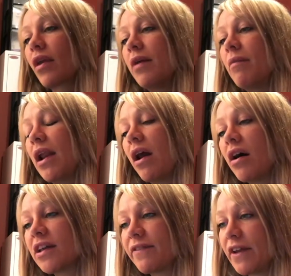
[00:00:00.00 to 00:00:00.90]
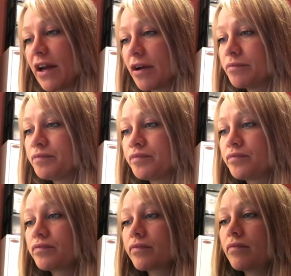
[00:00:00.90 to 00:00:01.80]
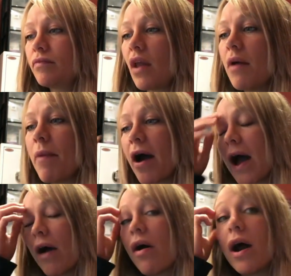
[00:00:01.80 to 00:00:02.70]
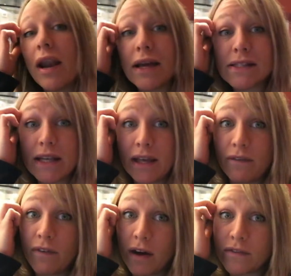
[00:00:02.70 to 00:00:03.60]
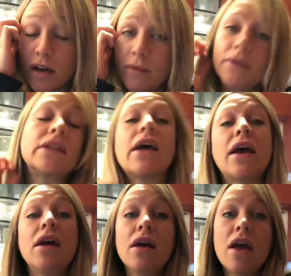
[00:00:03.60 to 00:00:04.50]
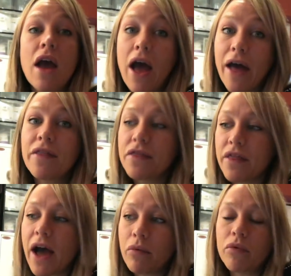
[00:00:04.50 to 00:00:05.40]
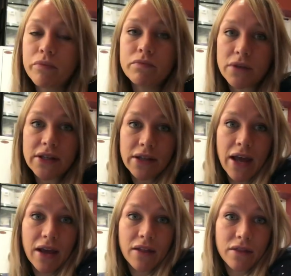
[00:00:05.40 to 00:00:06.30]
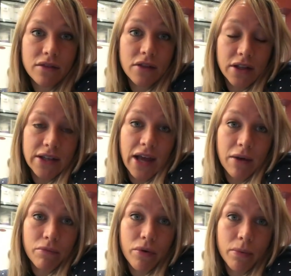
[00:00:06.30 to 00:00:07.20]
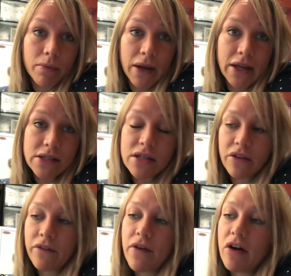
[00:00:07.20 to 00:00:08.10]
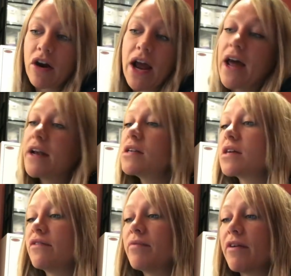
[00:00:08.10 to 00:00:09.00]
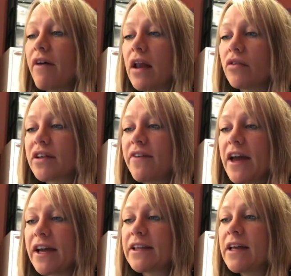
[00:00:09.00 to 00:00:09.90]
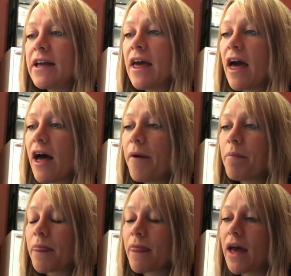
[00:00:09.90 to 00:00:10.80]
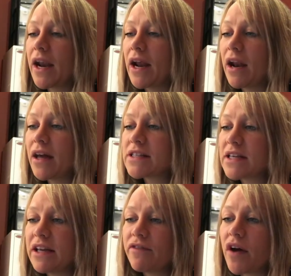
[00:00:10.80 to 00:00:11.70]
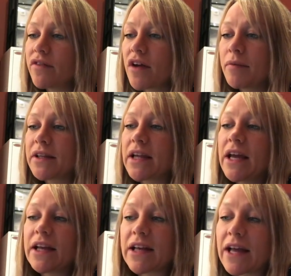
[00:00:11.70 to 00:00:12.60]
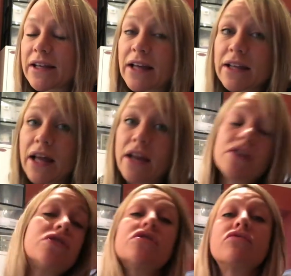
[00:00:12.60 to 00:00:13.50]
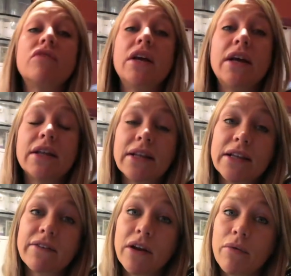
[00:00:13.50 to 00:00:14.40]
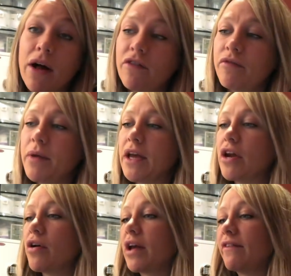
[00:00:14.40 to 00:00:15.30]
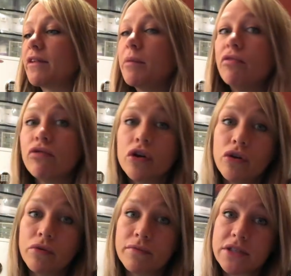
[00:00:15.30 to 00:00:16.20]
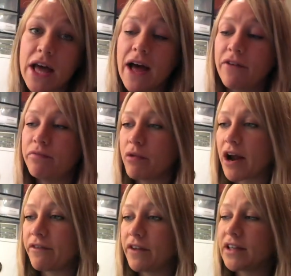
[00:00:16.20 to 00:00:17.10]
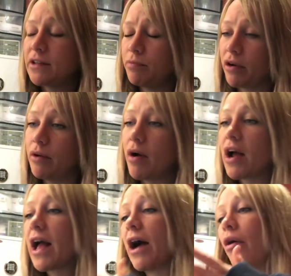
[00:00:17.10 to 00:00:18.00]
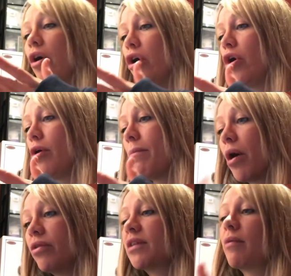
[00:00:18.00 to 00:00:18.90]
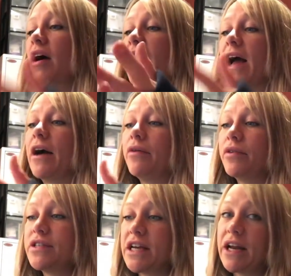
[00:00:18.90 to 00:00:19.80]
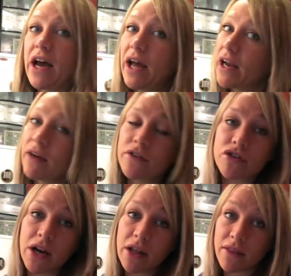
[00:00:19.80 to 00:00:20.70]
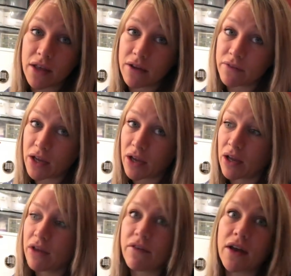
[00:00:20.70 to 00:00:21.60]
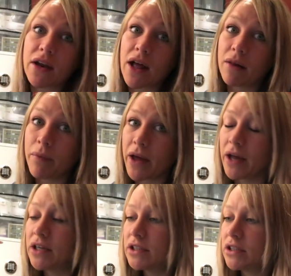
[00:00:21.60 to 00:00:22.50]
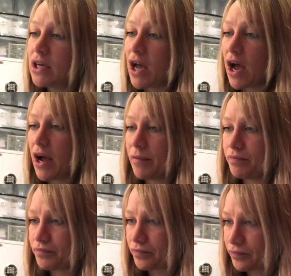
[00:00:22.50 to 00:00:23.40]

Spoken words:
in my last video about how I like to eat 5 times a day, and that will stay the same probably until the very end of my fat loss phase. And I like to eat 5 times a day because, as I said, it sits really well for me. You know, it gives me room to have breakfast, pre-workout, post-workout, dinner. I never train in the evening if I can help it. And